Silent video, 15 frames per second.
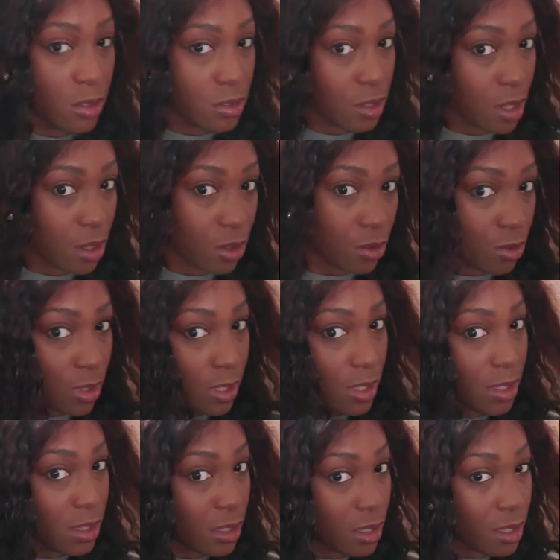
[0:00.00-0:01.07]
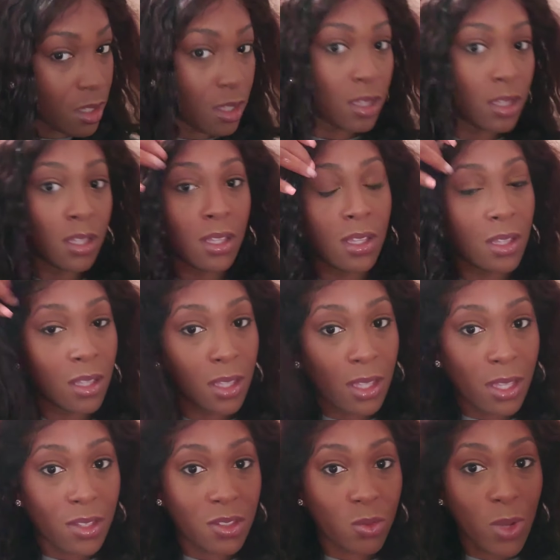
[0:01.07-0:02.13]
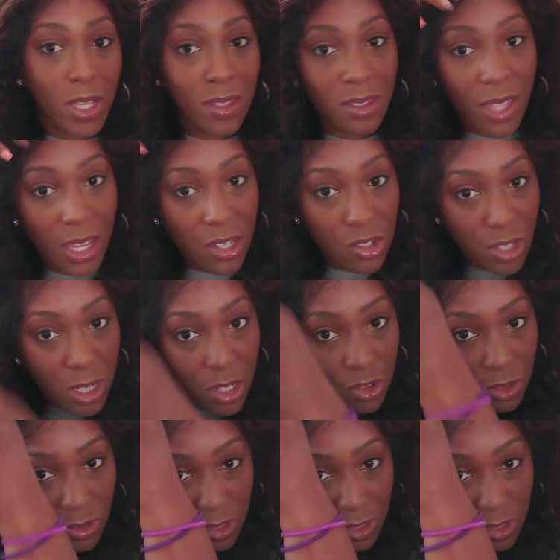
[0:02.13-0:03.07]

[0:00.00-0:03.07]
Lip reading: So this one section, as